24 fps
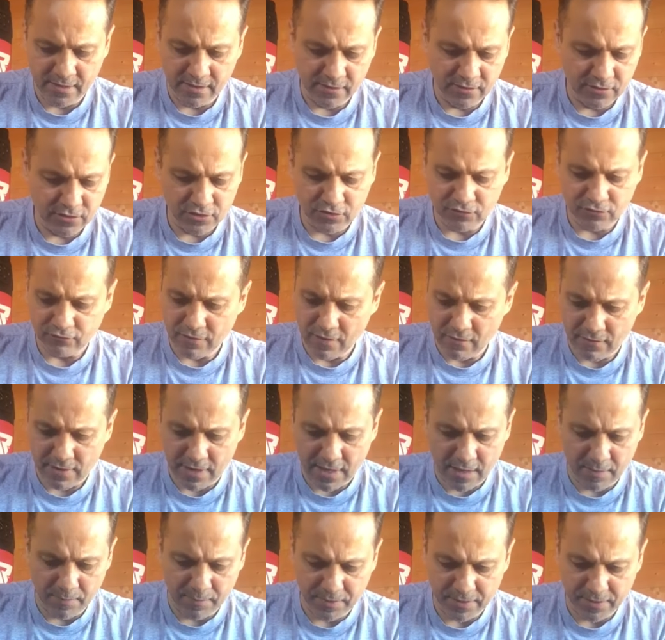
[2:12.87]
Just roll it
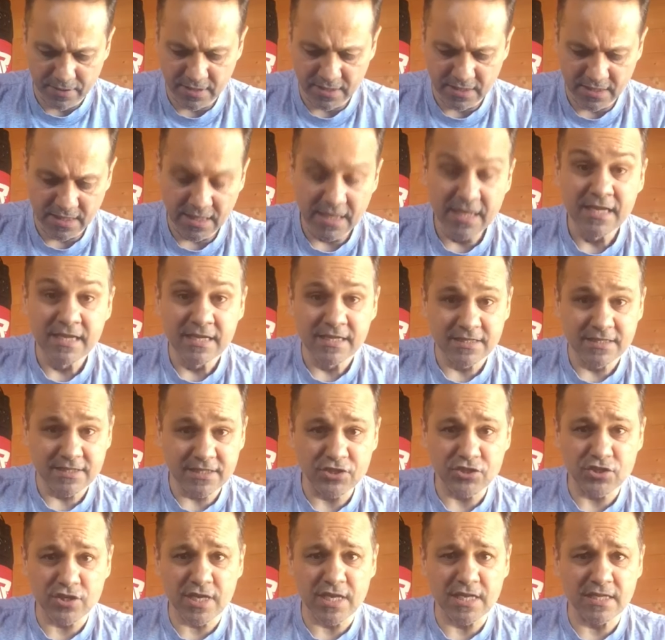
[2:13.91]
up.
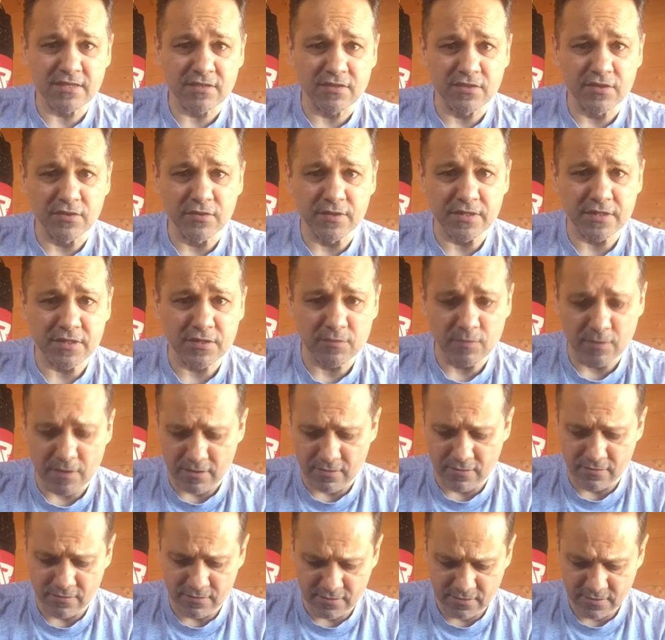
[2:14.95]
Teach your kids to do this as
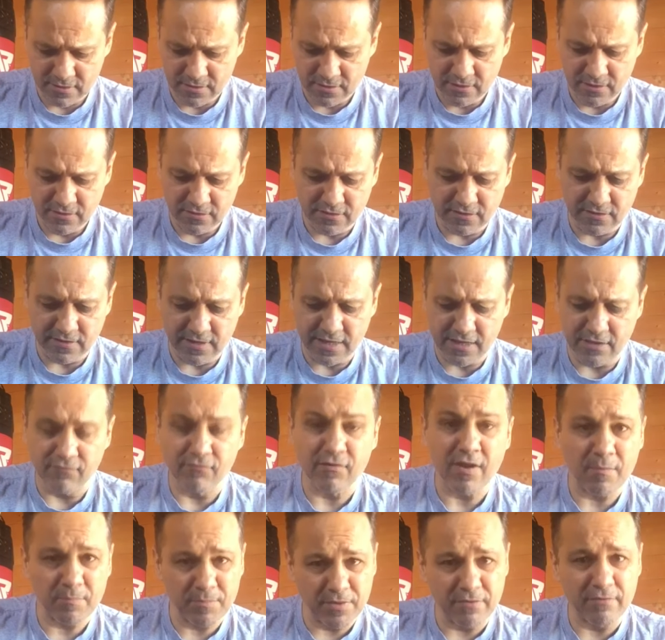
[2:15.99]
well, so they can
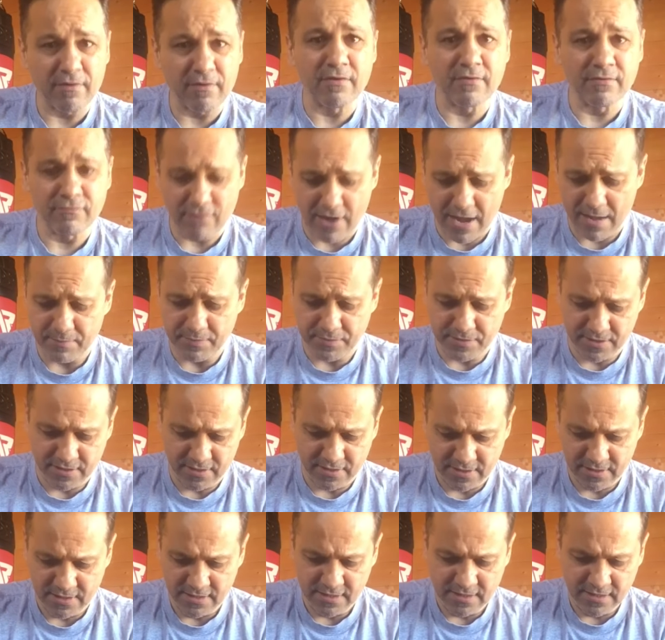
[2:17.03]
wrap their own wraps.
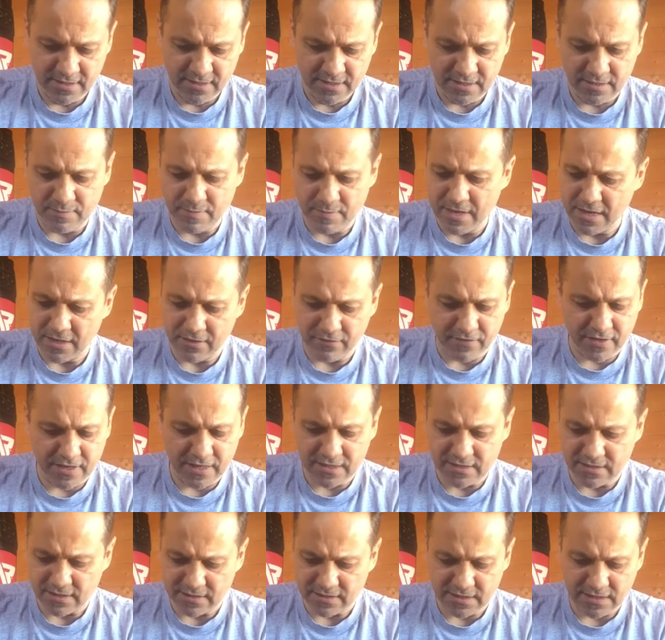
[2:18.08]
The amount of
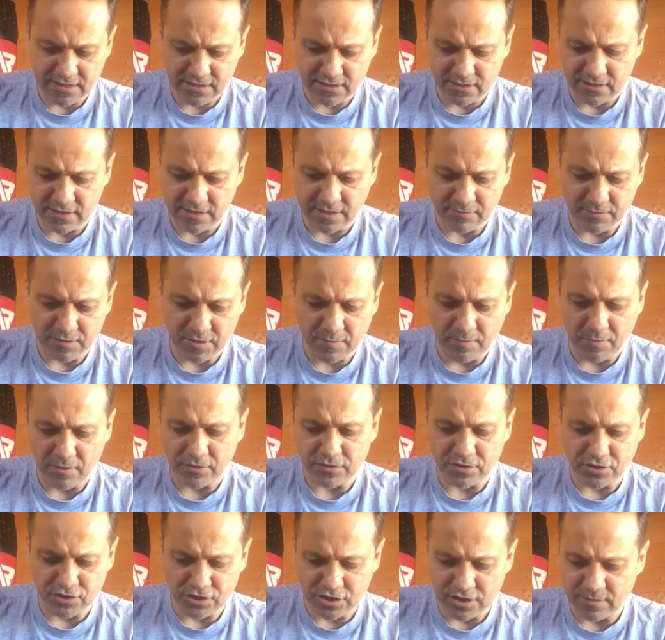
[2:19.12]
kids I see turning up to the
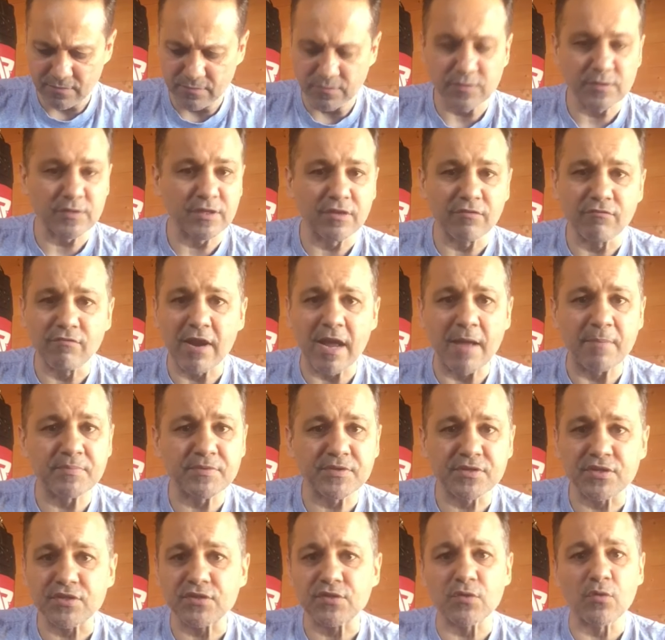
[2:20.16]
boxing gyms with their
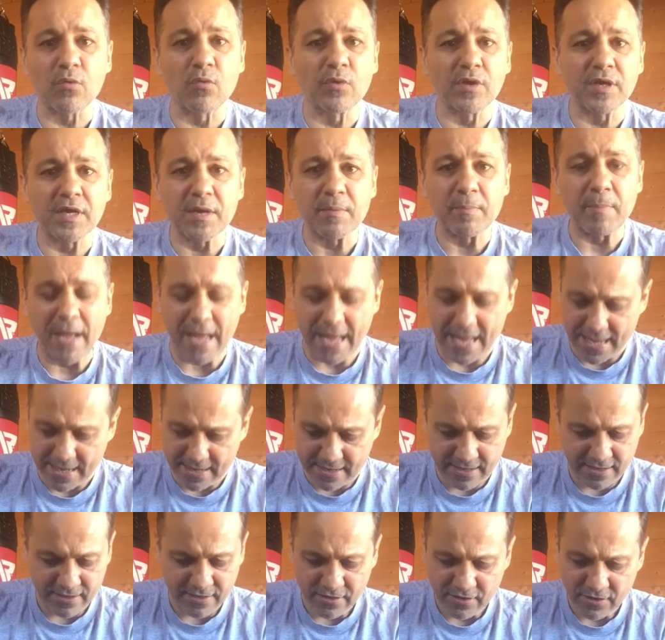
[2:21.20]
wraps just all in a bag,
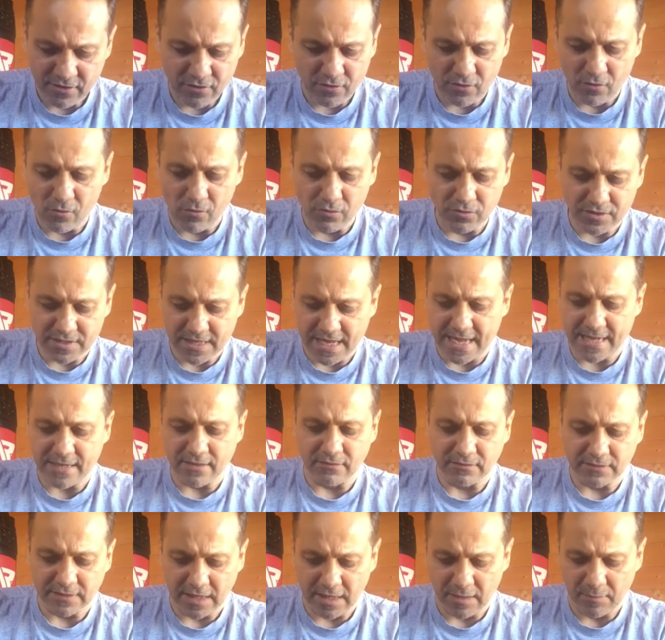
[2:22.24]
all
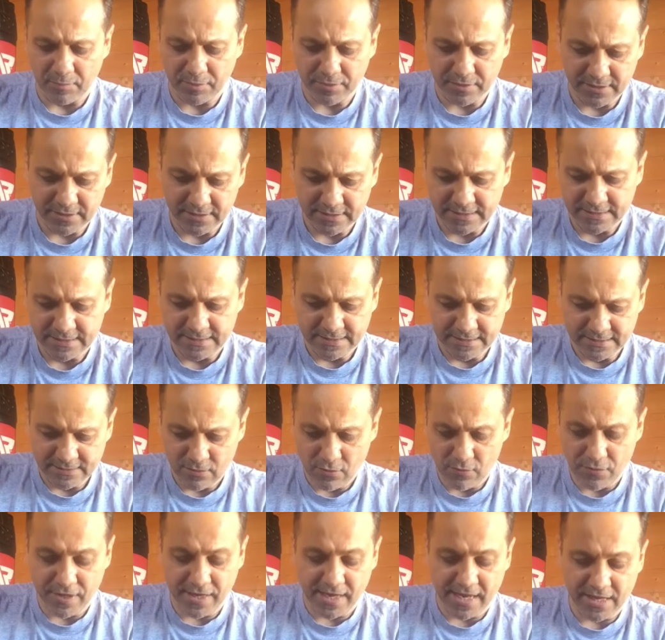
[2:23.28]
tangled up,
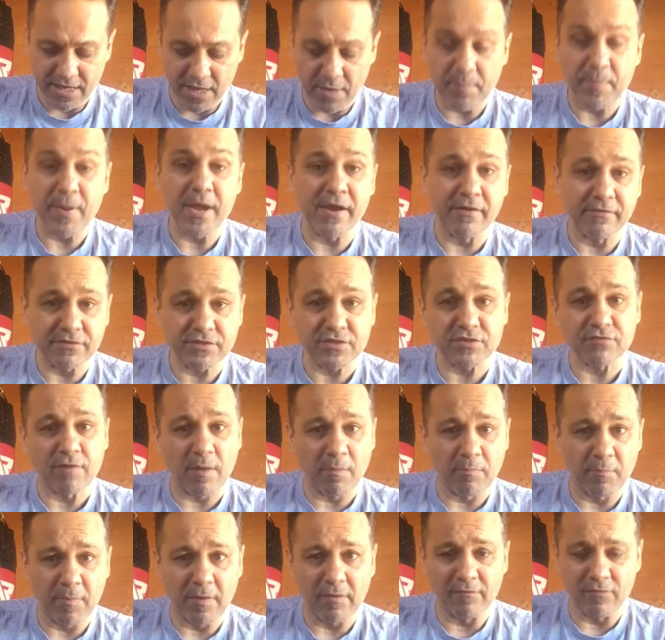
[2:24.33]
or they get their parents to wrap
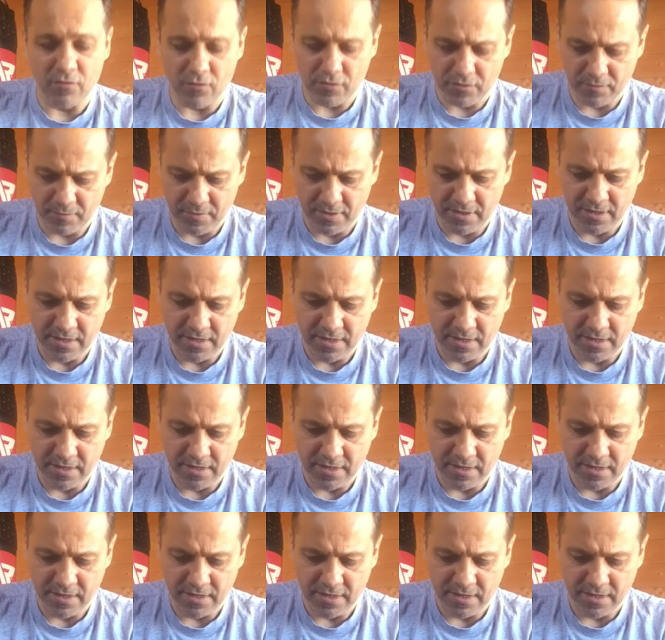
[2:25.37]
them up for them.